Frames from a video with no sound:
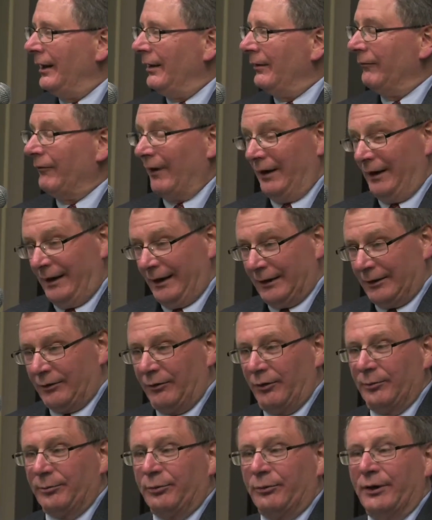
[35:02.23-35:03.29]
Finally, they get their
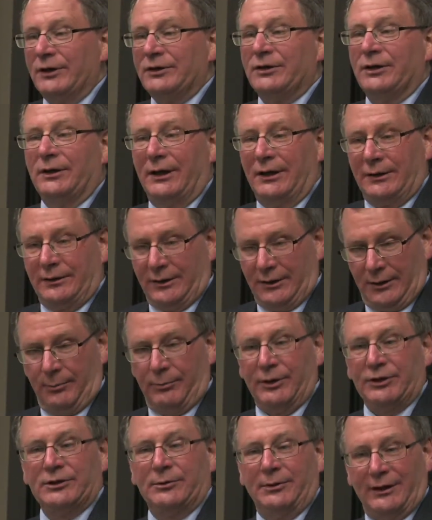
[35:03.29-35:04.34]
own priest, and they get the
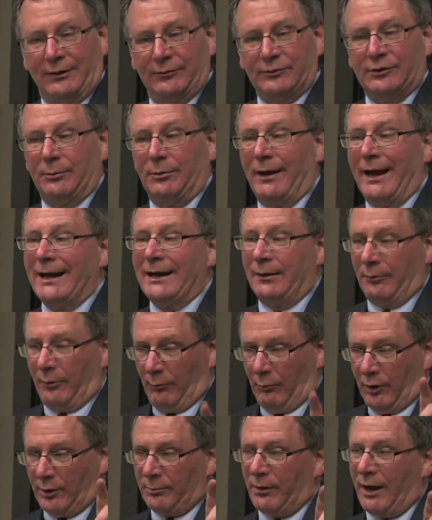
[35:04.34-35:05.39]
bishop to give them some land. And
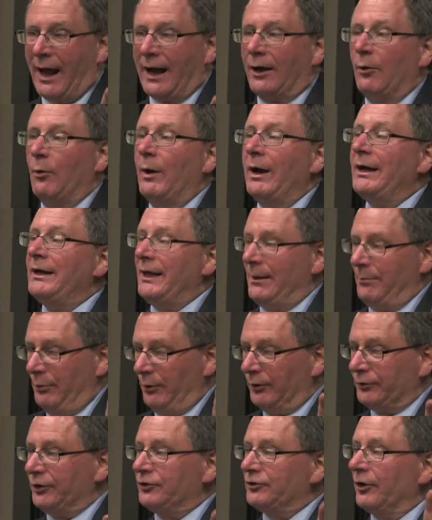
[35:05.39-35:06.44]
1 block away, they
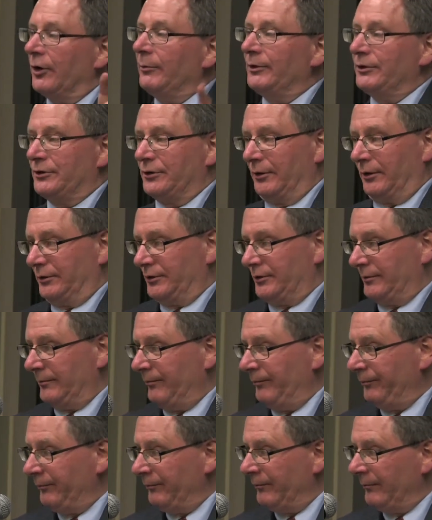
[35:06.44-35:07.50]
build a German church.
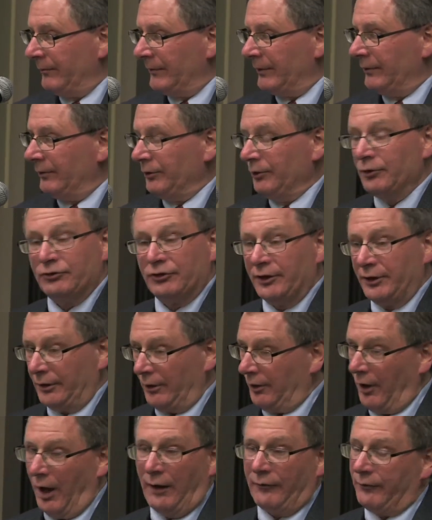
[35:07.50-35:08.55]
Usually,
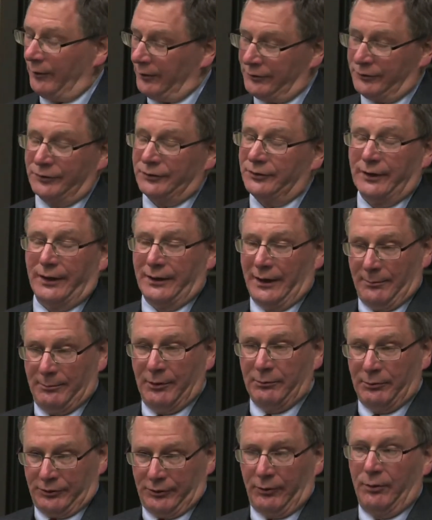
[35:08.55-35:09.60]
and often, I should say, they
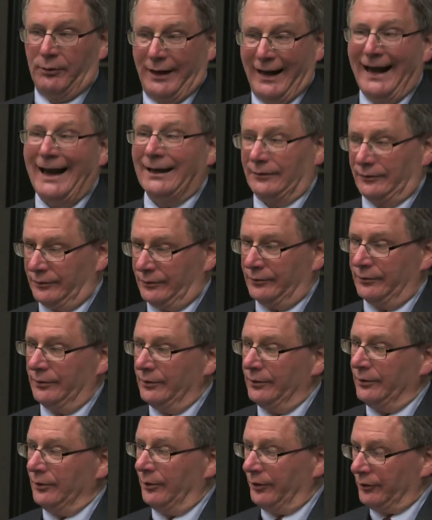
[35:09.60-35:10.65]
build with their own hands,
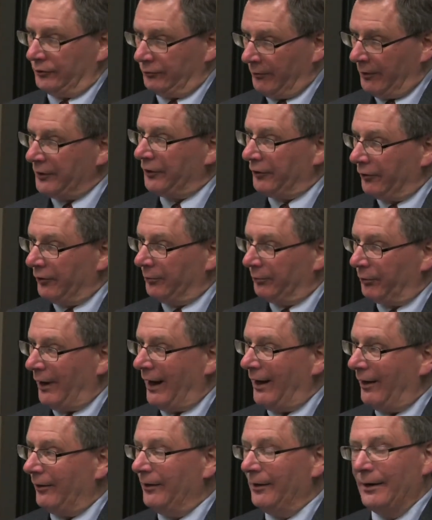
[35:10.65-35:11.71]
the sweat of their own
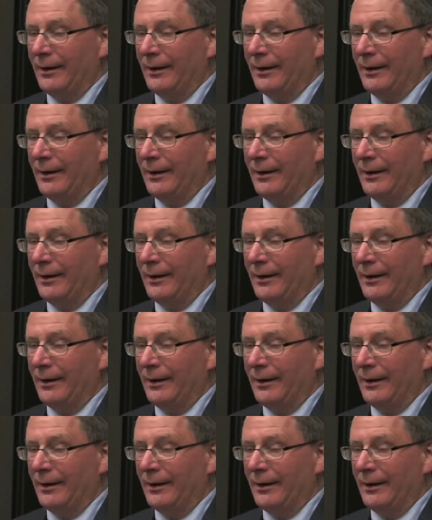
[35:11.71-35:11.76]
brow.